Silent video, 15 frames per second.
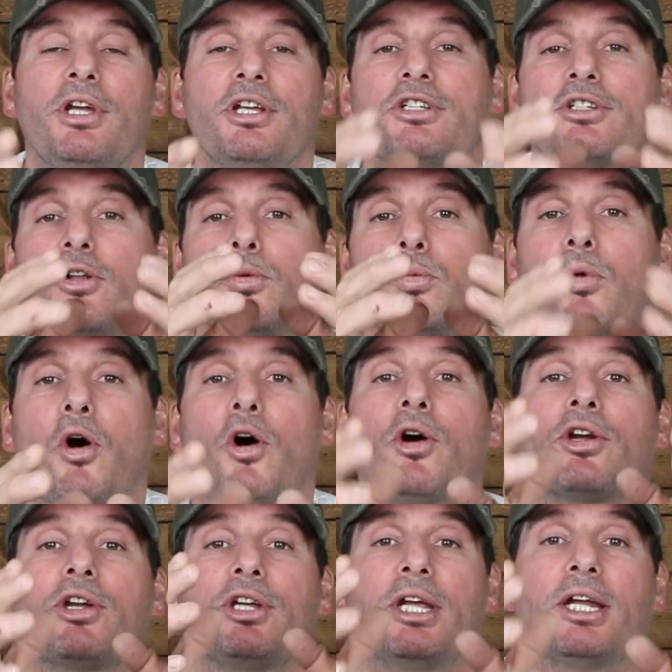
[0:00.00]
is they'll
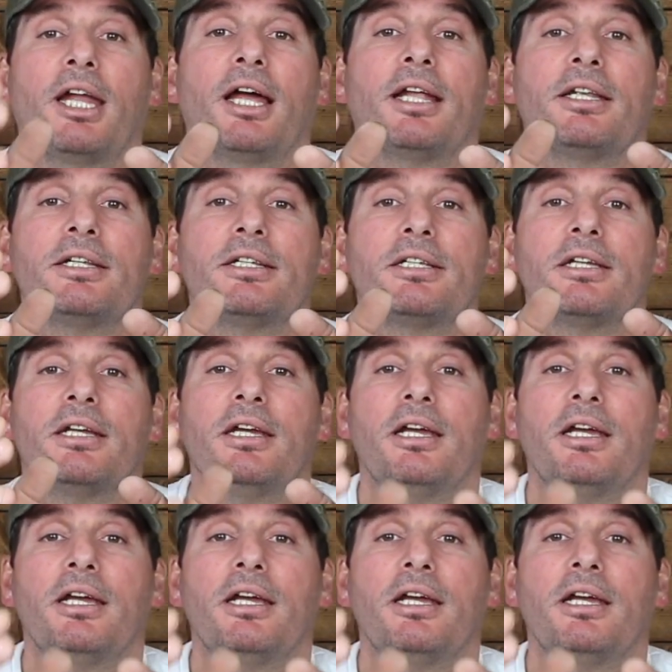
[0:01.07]
walk your land